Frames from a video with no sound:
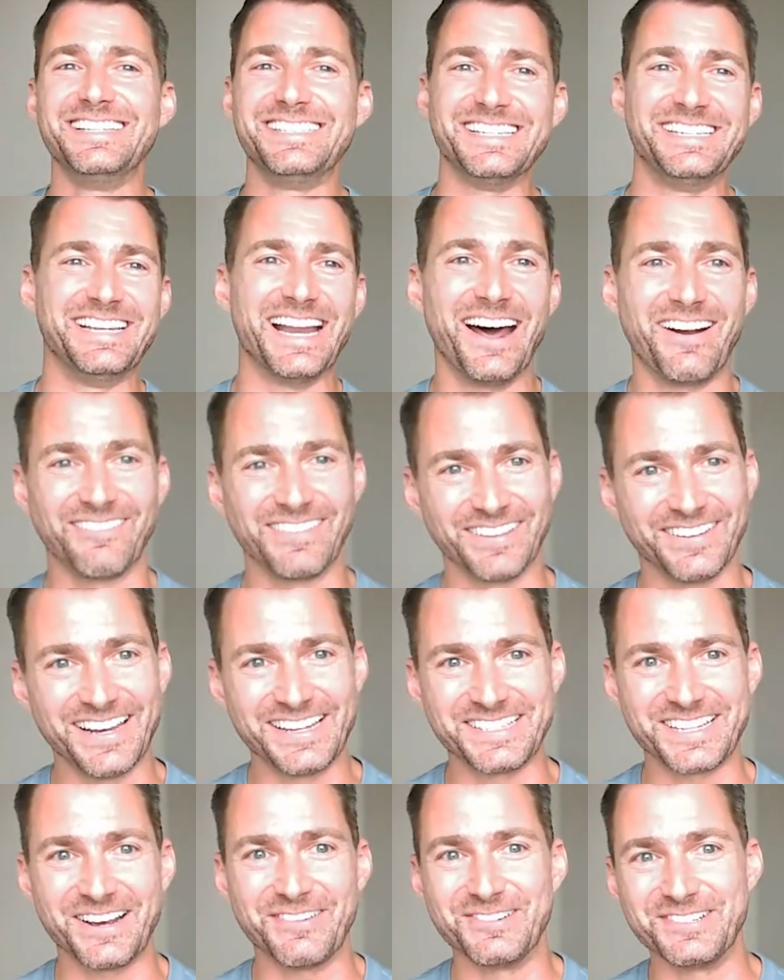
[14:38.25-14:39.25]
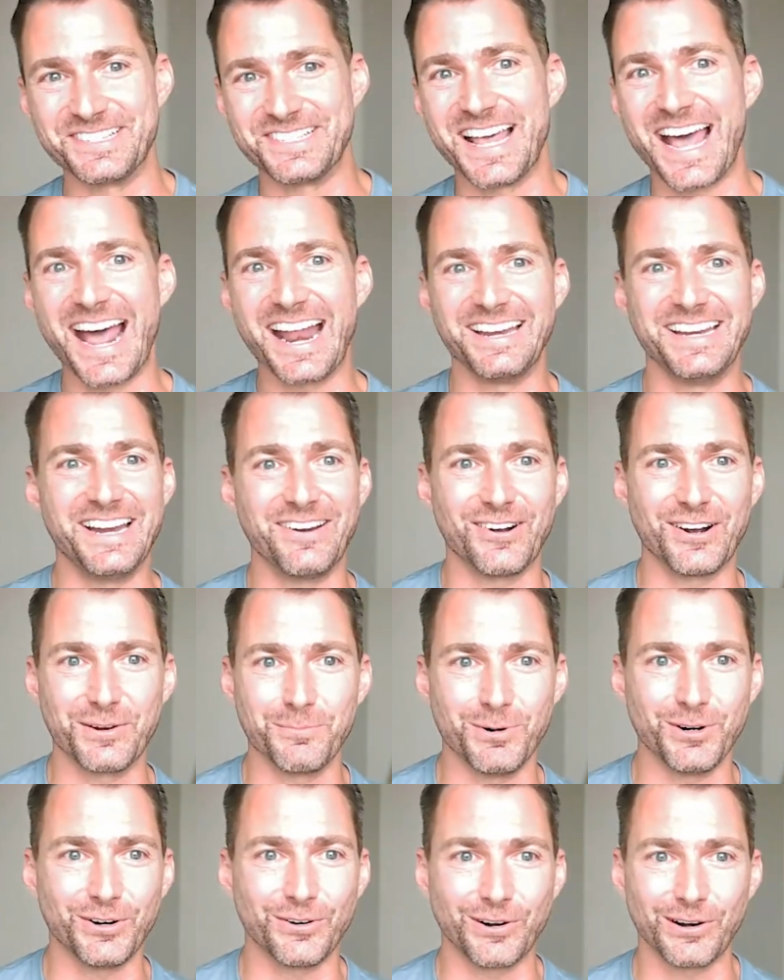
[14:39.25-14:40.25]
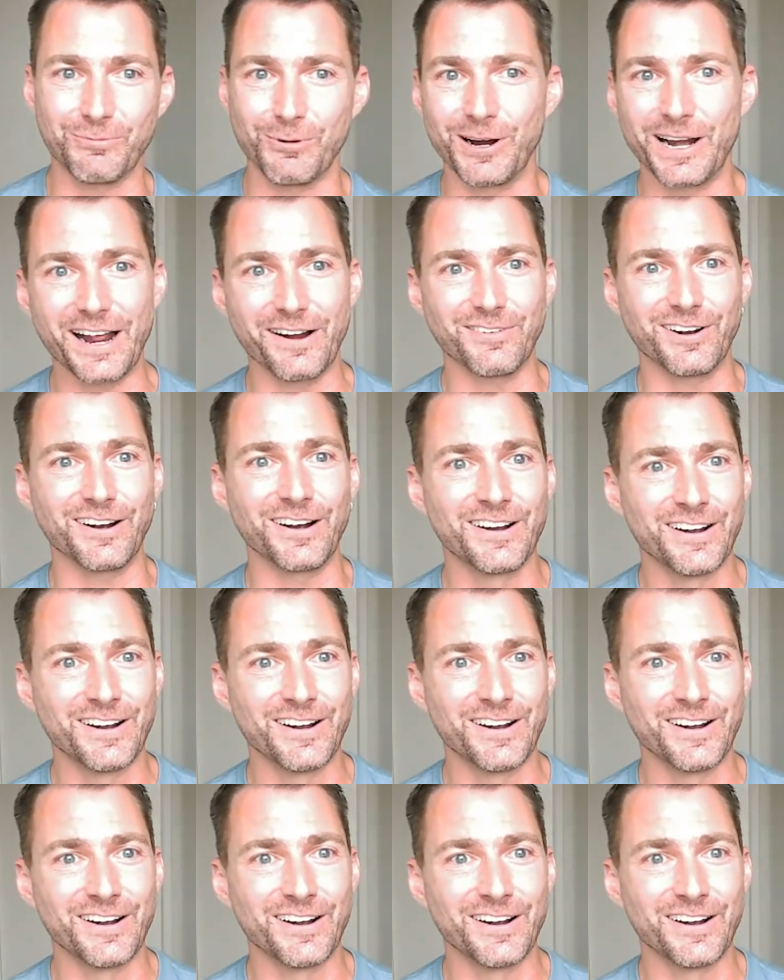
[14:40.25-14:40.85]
Did not realize I was that irritable or whatever.